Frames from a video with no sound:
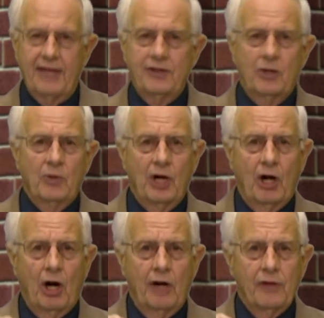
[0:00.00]
there
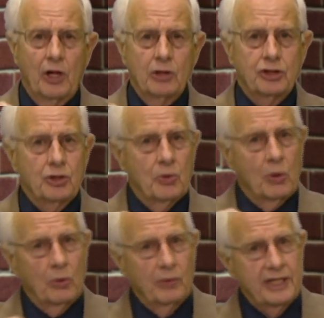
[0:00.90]
are those who
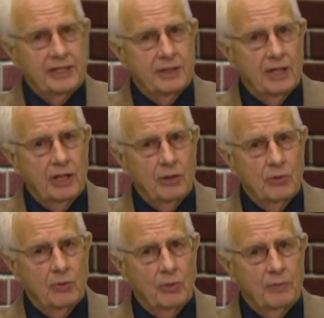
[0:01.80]

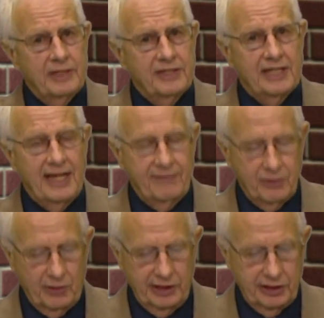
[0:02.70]
will be saved
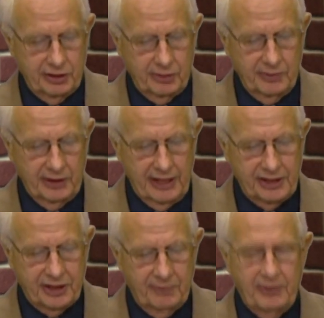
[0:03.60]
during the
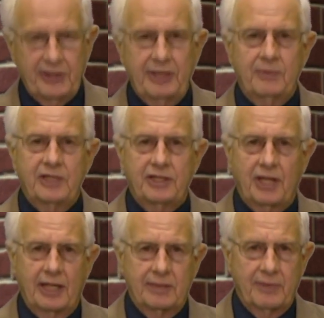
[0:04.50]
tribulation period. We
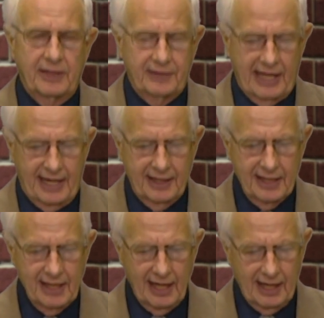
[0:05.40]
talked about that
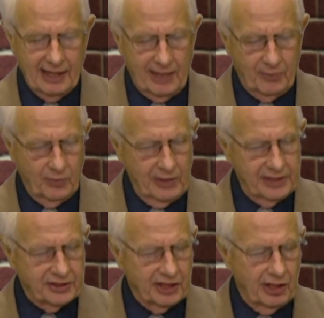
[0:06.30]
a couple
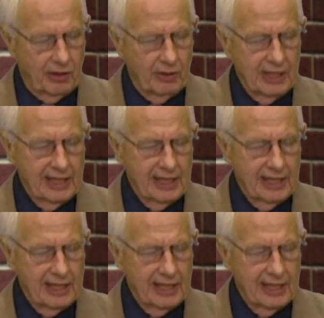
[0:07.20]
weeks ago.